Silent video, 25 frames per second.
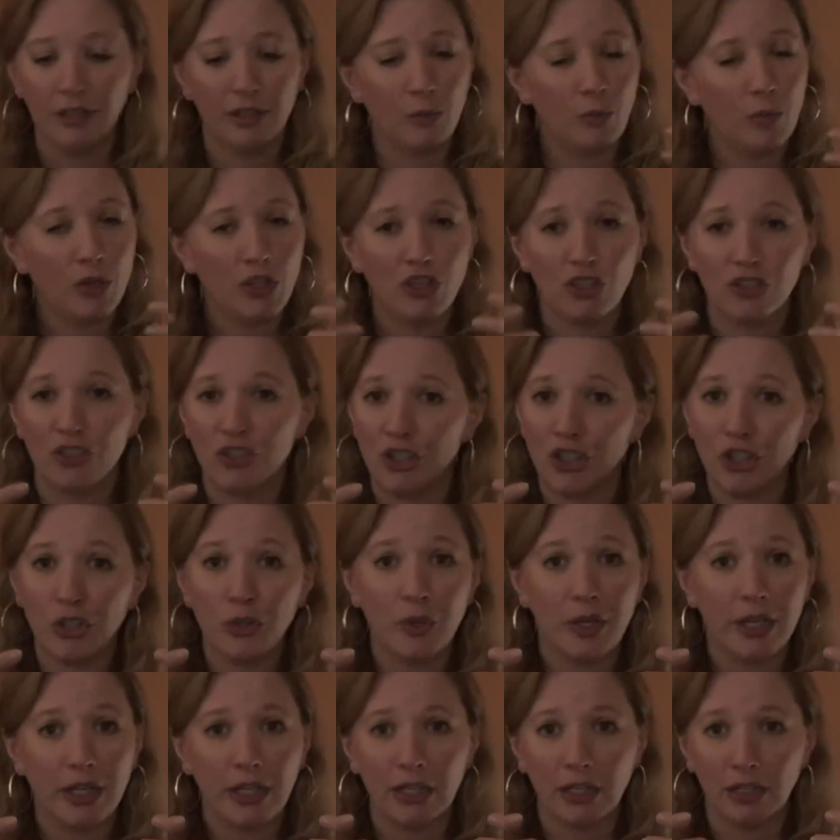that we just
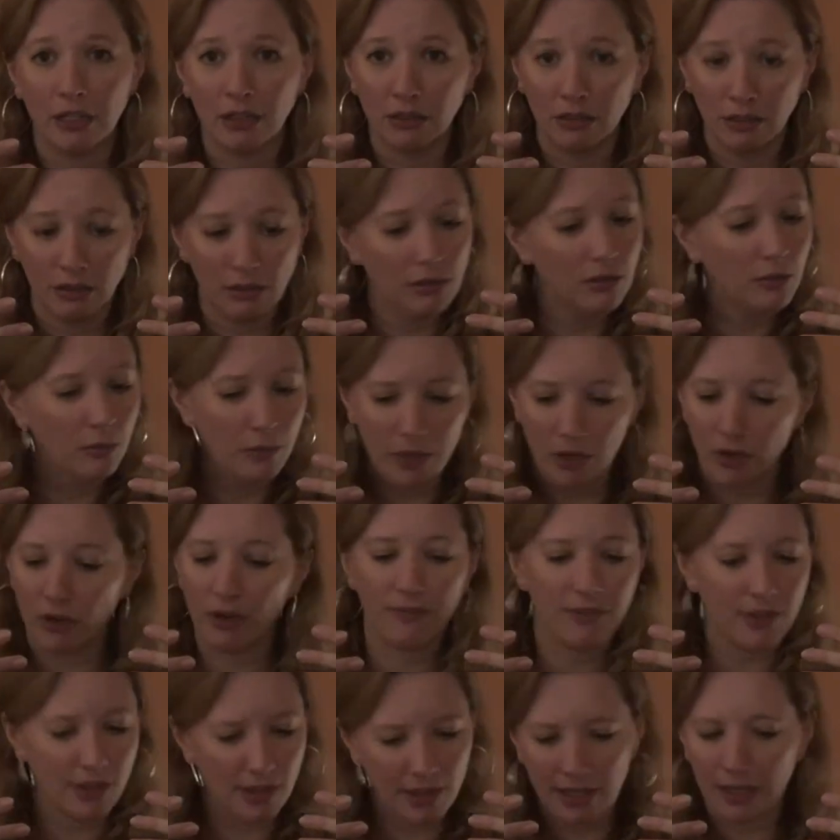do it. We
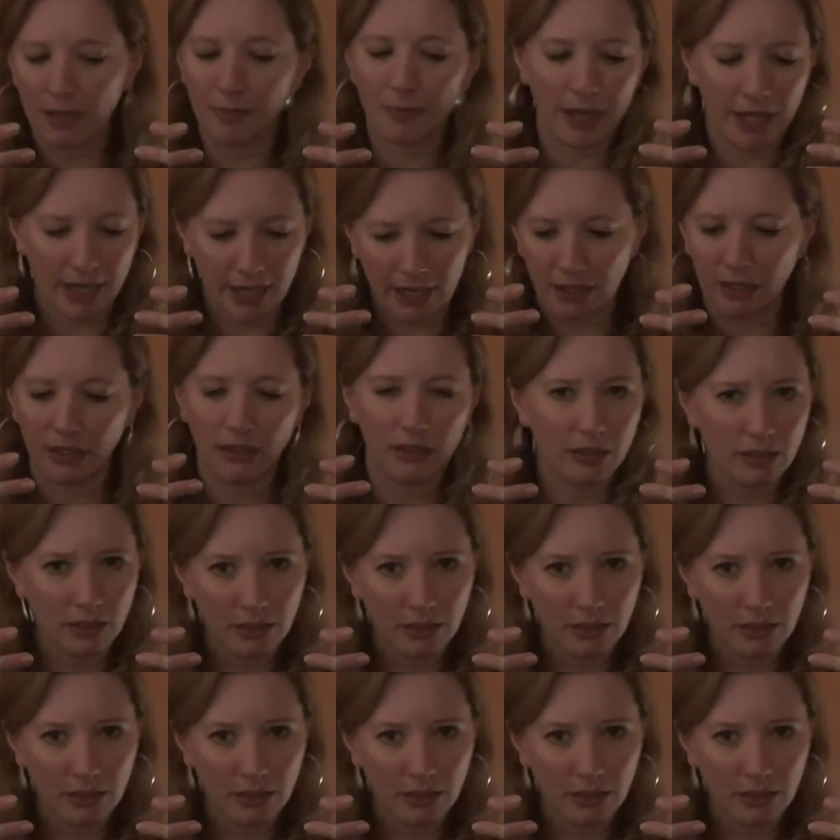don't even think about it.